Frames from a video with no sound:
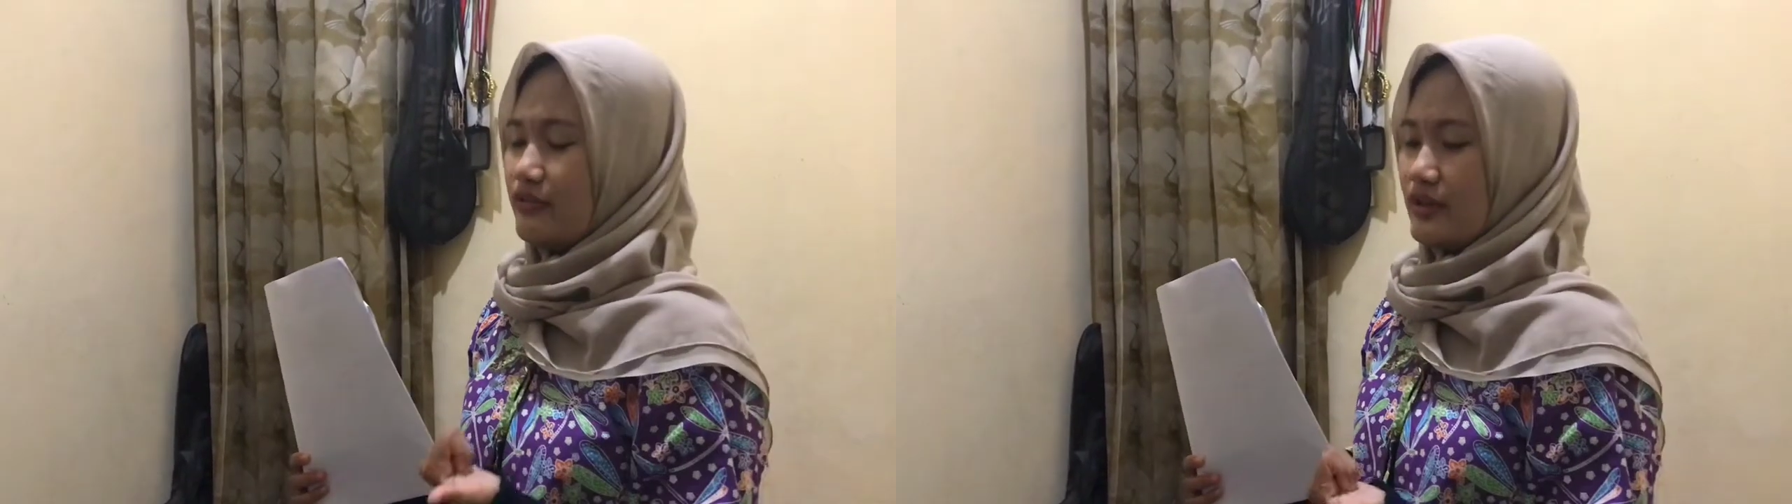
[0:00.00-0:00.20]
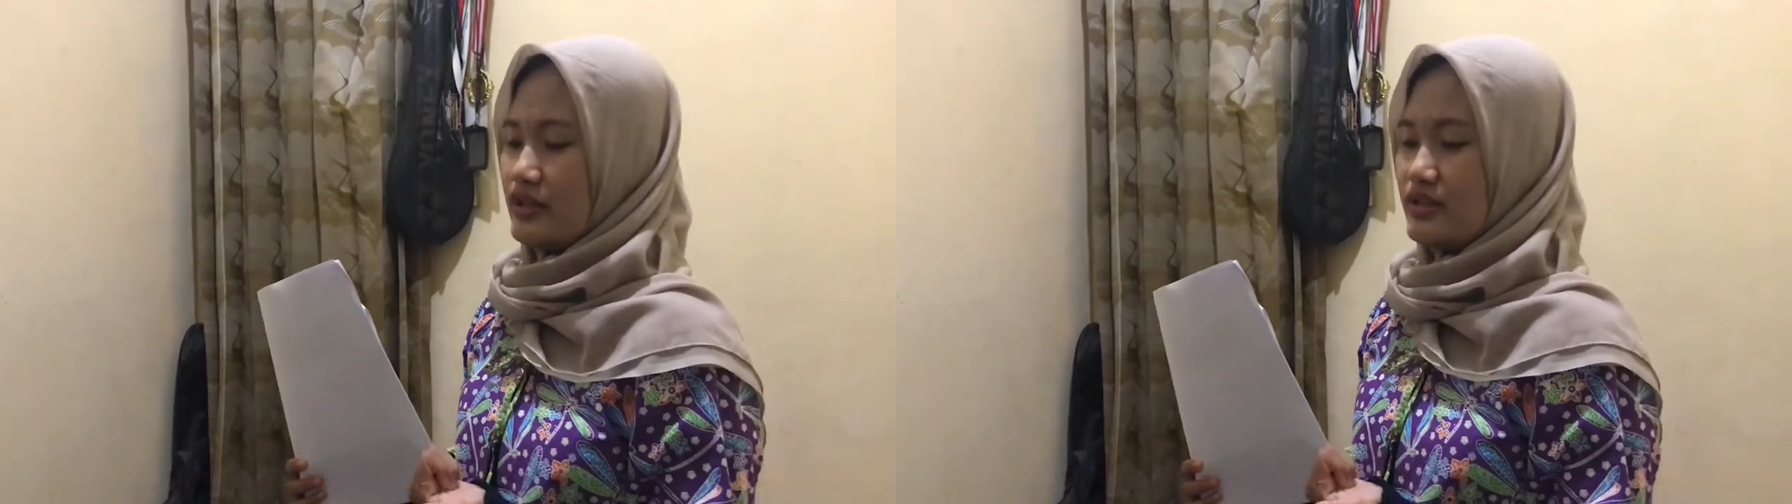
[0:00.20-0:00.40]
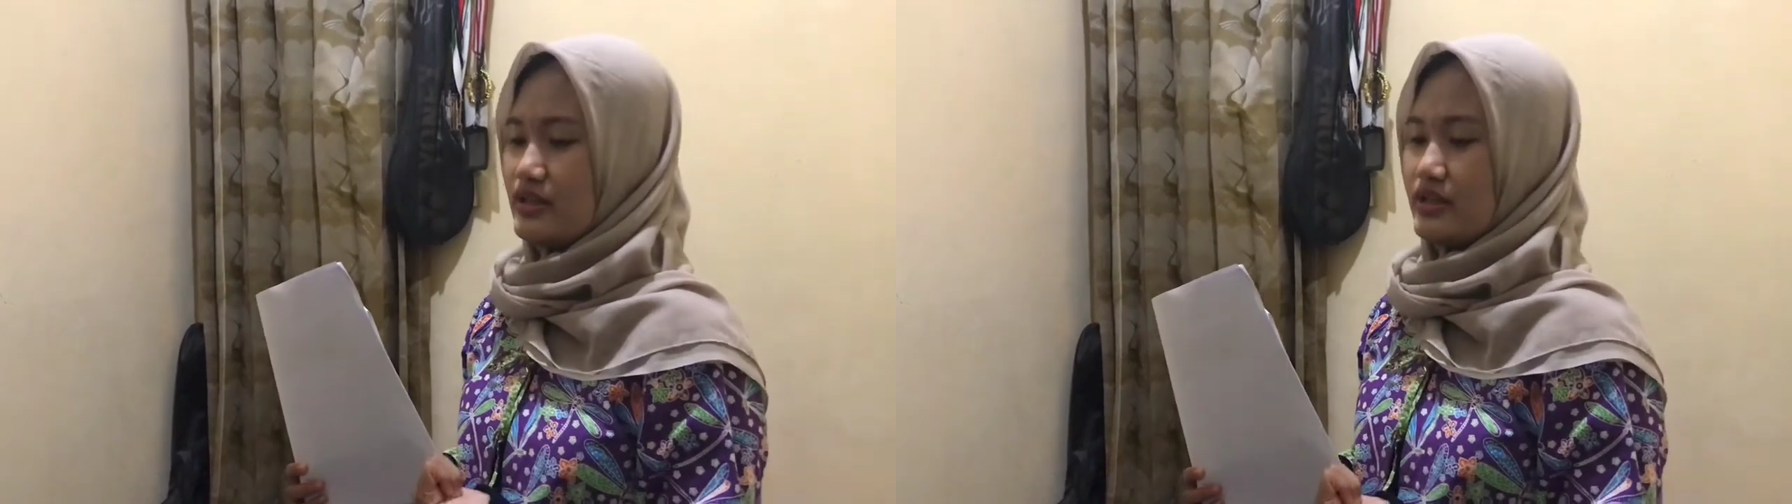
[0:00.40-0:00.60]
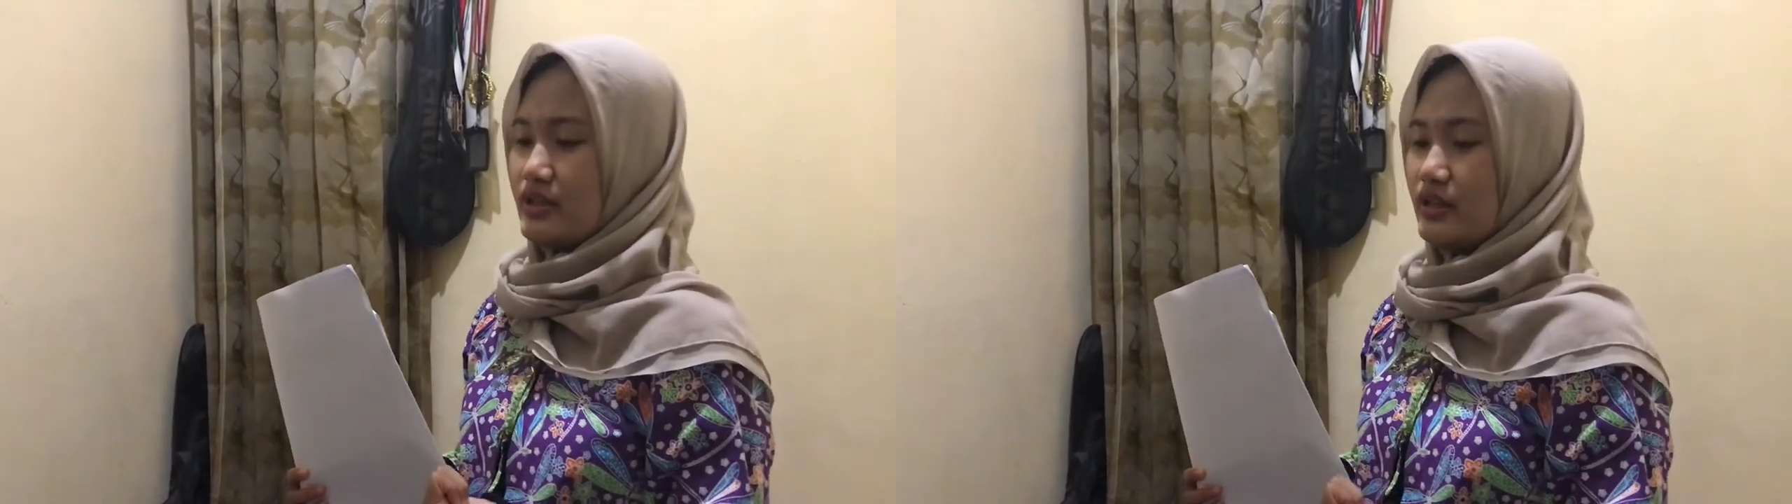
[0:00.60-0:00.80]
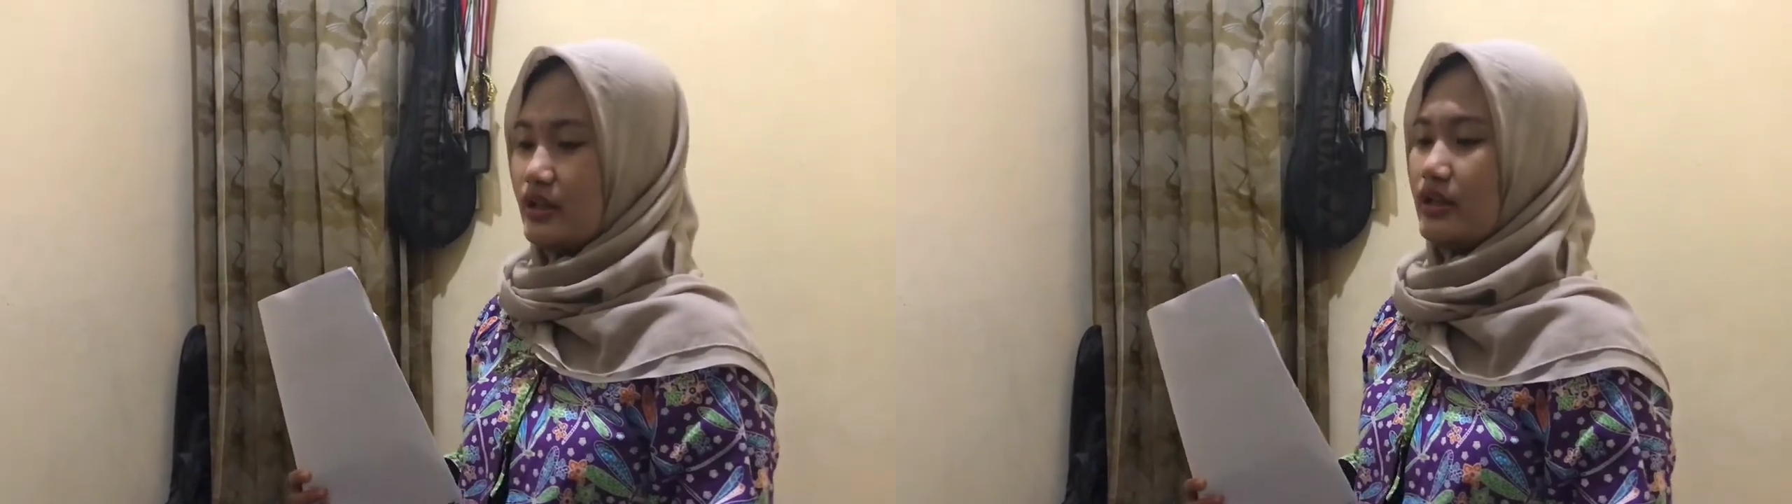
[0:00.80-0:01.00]

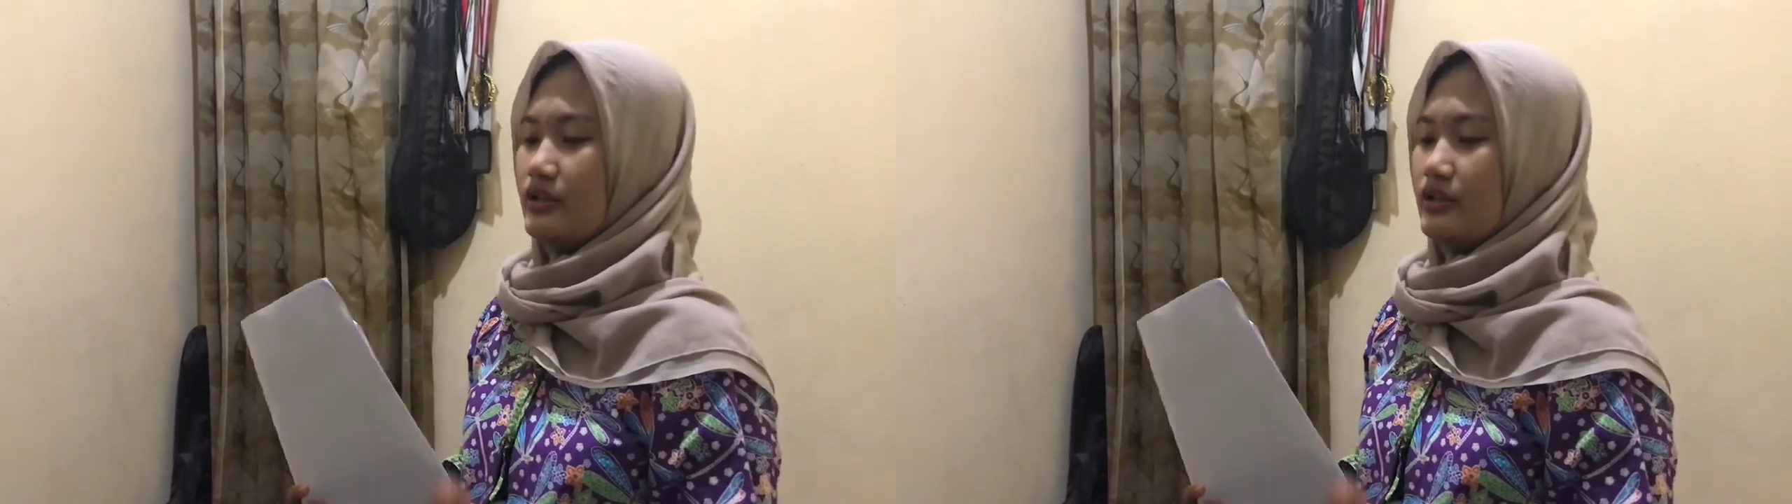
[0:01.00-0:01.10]
function,